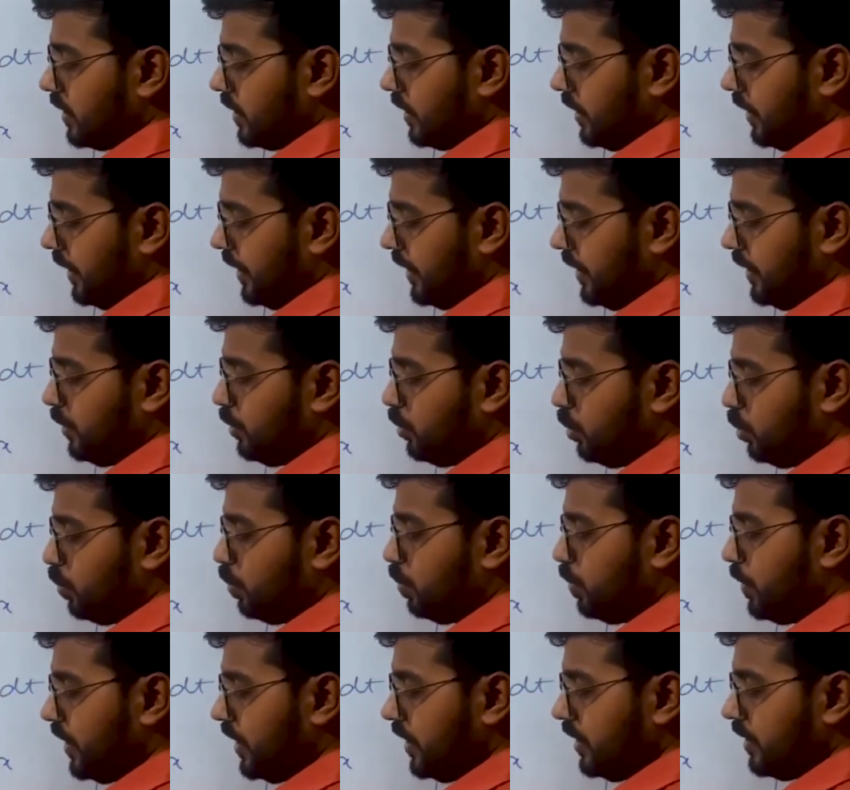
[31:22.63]
a to
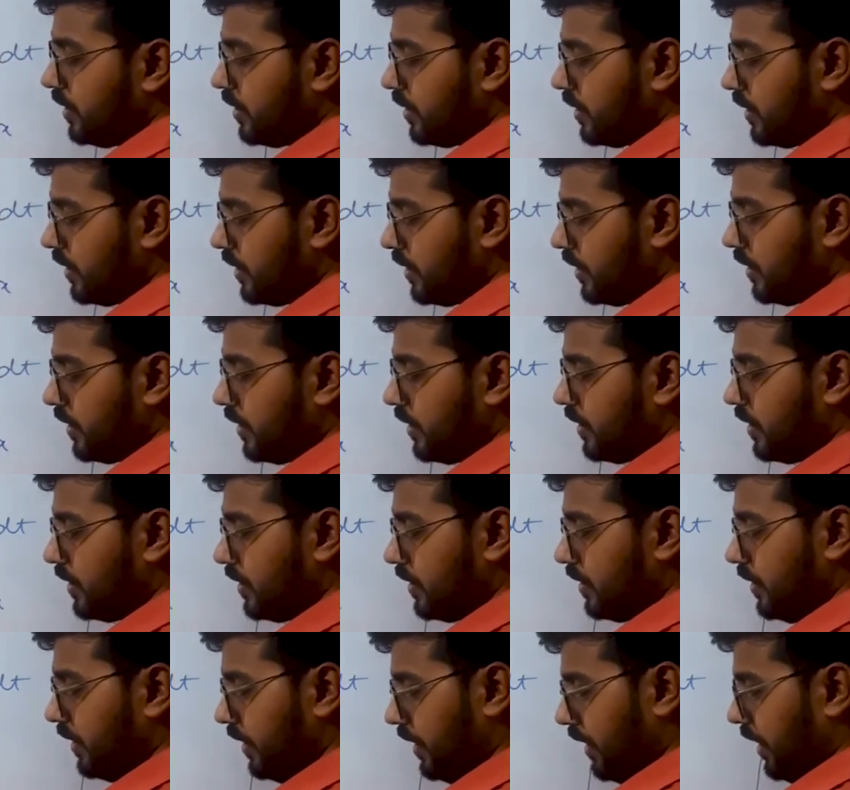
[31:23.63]
b
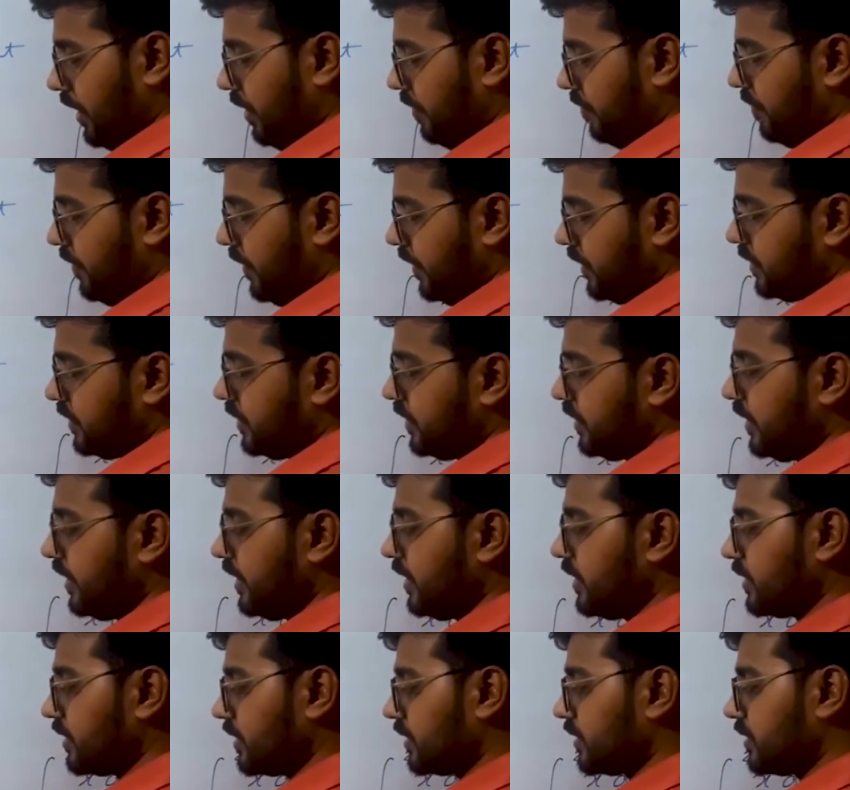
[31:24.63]
fx
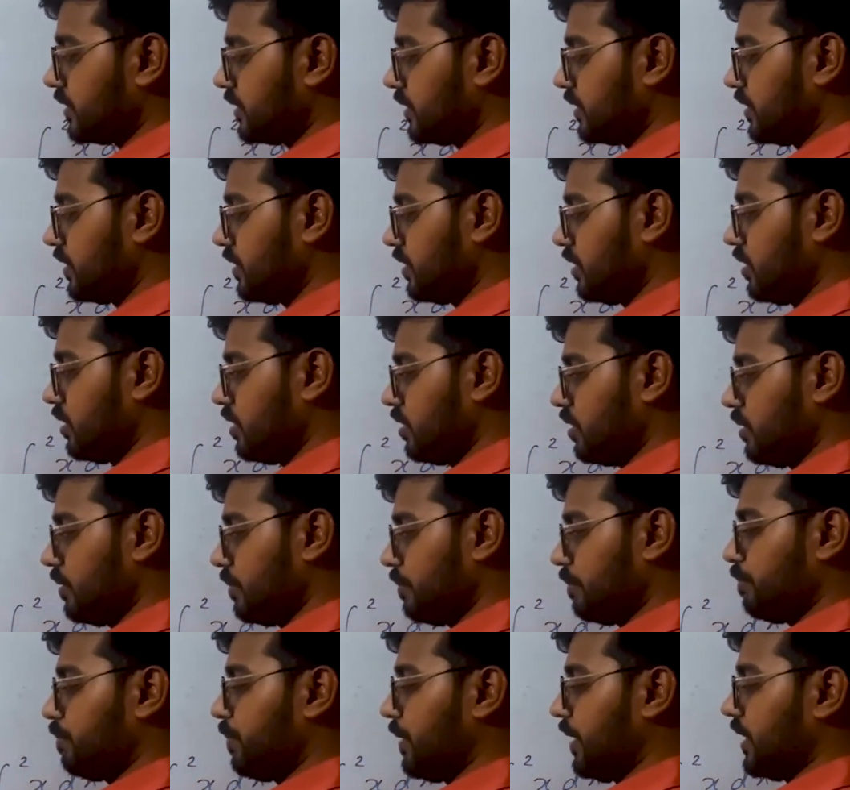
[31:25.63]
dx
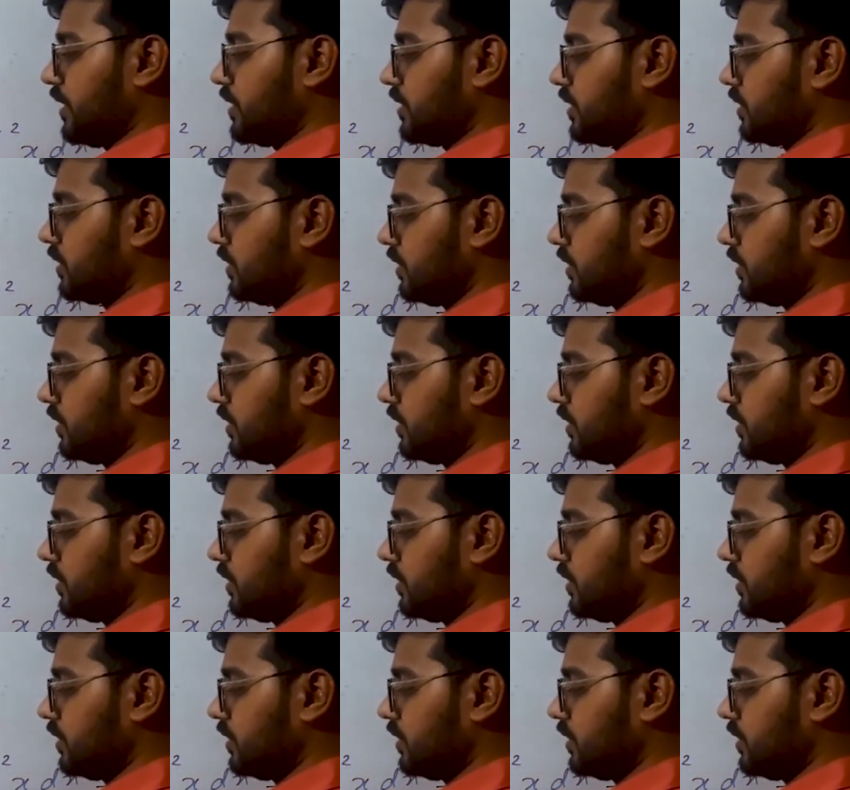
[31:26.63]
plus